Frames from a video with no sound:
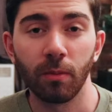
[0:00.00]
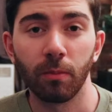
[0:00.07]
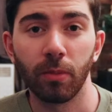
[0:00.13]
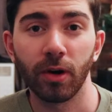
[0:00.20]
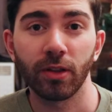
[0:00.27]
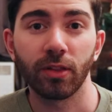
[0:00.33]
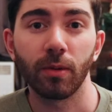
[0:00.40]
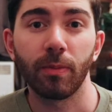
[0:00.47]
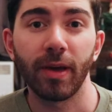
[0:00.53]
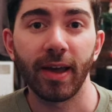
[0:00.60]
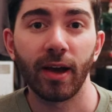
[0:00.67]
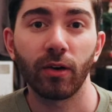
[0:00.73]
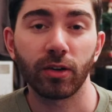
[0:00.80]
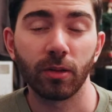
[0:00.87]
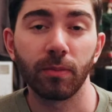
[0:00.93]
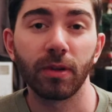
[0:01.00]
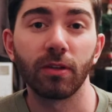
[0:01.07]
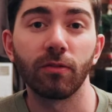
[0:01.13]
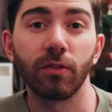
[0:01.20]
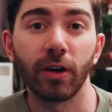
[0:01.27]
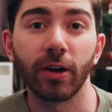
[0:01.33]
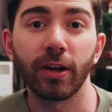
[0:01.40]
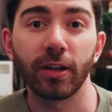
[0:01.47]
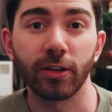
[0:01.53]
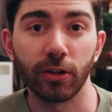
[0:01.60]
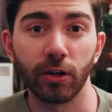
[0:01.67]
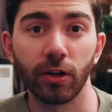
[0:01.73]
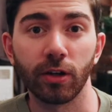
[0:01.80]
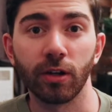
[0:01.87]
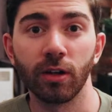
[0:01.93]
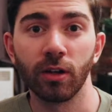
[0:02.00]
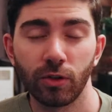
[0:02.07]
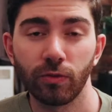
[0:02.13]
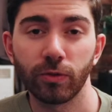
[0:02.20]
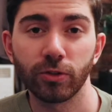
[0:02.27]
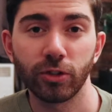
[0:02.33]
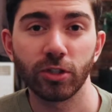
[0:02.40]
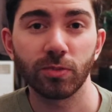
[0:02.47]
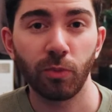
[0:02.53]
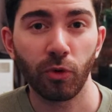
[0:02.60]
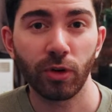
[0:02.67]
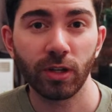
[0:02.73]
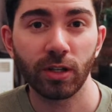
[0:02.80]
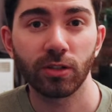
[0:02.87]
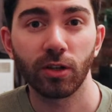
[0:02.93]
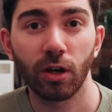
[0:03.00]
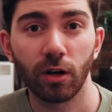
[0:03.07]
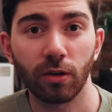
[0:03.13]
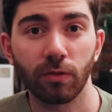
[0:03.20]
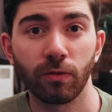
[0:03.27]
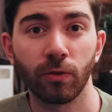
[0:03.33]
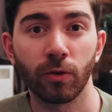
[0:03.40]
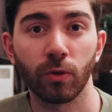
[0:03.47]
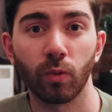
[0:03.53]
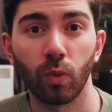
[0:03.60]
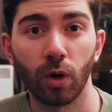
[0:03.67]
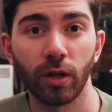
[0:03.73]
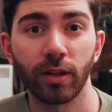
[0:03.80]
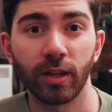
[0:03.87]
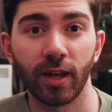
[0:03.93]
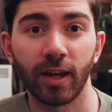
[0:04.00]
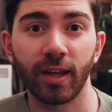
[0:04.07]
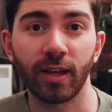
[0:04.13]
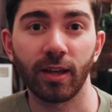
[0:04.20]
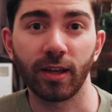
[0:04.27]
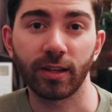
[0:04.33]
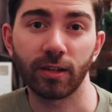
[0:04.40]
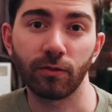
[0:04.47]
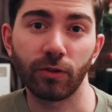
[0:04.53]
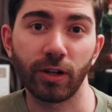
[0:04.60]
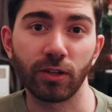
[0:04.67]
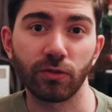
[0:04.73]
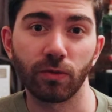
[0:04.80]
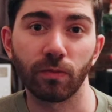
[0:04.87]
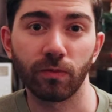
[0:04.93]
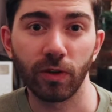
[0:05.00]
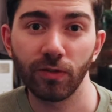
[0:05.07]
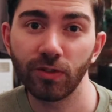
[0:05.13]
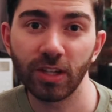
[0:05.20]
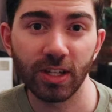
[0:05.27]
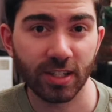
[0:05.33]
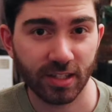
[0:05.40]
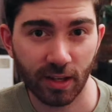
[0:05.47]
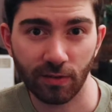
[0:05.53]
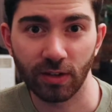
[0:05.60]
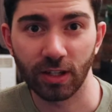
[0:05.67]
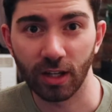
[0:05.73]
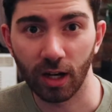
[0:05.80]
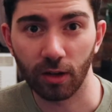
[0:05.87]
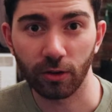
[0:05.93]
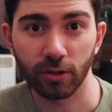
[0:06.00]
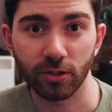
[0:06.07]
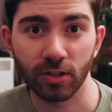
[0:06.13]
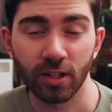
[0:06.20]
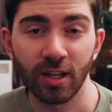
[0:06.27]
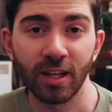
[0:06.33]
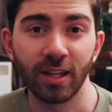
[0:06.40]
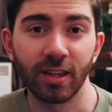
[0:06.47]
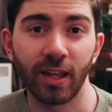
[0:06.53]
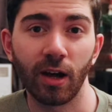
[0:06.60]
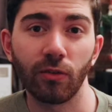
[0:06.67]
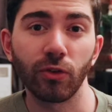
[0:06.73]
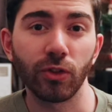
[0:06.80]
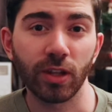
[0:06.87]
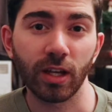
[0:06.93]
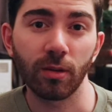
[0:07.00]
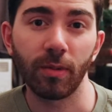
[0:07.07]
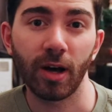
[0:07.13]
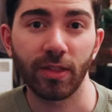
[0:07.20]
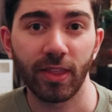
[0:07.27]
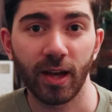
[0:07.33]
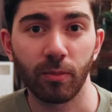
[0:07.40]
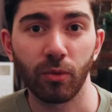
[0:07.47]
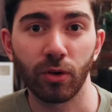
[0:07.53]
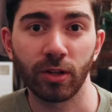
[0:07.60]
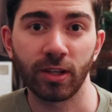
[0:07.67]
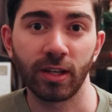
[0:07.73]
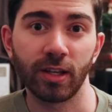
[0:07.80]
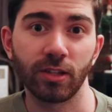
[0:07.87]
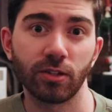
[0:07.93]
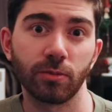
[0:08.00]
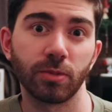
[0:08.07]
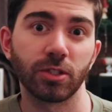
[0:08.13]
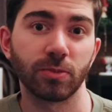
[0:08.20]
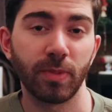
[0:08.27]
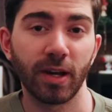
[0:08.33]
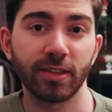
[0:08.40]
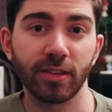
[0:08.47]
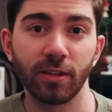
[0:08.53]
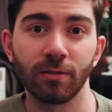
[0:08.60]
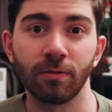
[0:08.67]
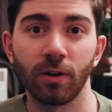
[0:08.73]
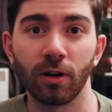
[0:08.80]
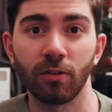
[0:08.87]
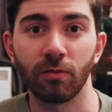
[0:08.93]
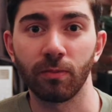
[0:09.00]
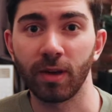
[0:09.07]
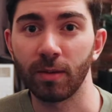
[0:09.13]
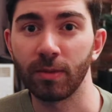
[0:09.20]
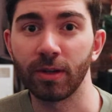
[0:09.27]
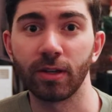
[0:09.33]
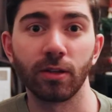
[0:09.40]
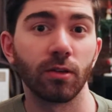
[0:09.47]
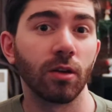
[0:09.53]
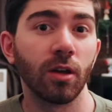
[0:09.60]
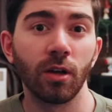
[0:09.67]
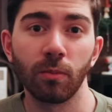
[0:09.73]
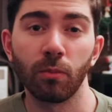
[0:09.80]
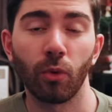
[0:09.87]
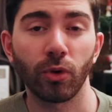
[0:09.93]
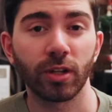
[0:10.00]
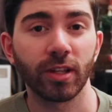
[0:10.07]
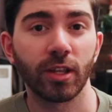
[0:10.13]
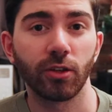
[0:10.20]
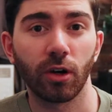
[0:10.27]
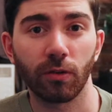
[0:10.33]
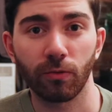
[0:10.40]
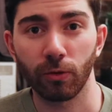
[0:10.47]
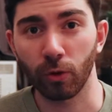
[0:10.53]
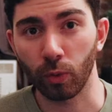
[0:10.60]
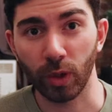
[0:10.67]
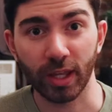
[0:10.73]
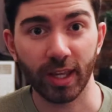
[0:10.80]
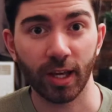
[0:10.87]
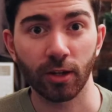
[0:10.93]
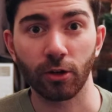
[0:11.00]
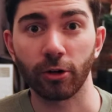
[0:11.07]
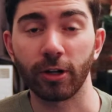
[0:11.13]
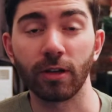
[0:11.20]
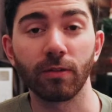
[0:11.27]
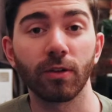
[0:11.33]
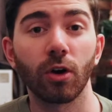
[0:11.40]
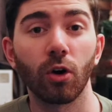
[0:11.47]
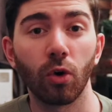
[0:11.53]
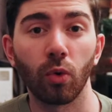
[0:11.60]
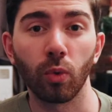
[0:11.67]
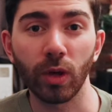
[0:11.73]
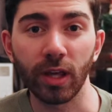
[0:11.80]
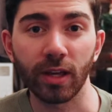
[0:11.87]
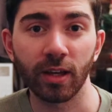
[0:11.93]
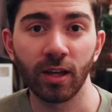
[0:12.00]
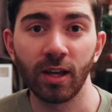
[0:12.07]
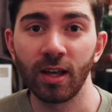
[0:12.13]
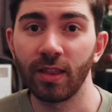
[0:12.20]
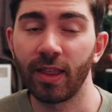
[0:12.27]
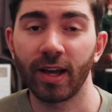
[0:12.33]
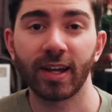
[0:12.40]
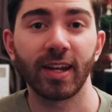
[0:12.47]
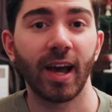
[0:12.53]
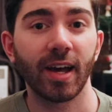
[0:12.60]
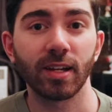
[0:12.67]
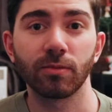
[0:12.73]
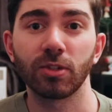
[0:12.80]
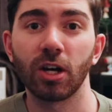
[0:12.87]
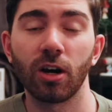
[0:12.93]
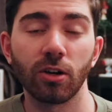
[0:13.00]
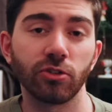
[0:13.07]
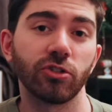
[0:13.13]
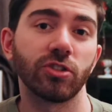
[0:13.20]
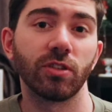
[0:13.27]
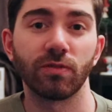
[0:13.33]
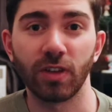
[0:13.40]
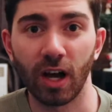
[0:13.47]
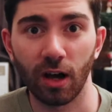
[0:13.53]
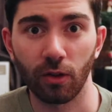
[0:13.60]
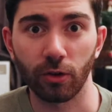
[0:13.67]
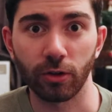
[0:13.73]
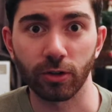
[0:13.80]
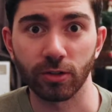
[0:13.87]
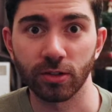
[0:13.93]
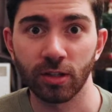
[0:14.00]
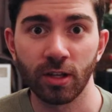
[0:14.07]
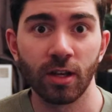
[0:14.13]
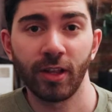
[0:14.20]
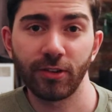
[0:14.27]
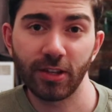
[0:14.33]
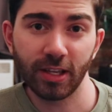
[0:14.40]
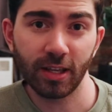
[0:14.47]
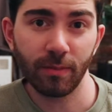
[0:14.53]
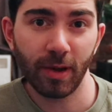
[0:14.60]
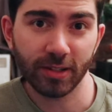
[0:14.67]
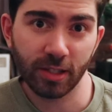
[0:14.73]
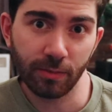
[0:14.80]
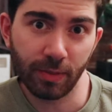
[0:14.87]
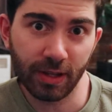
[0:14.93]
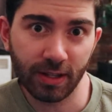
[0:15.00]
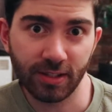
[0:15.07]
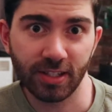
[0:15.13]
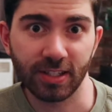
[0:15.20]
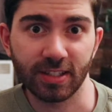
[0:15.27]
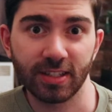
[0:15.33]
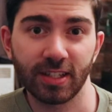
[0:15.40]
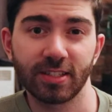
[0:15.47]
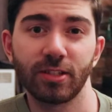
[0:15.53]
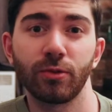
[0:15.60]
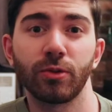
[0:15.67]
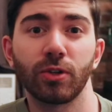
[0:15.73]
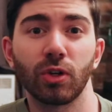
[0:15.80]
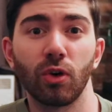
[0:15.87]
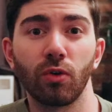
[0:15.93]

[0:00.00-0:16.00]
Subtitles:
but the payout can be very good. So for just boarding a dog for one night, it can range from $50 to $70. Now, if you think about that, putting it into perspective of maybe boarding a dog for a weekend or even a whole week, that can add up to hundreds of dollars. Now, taking it back to basics, next I want to go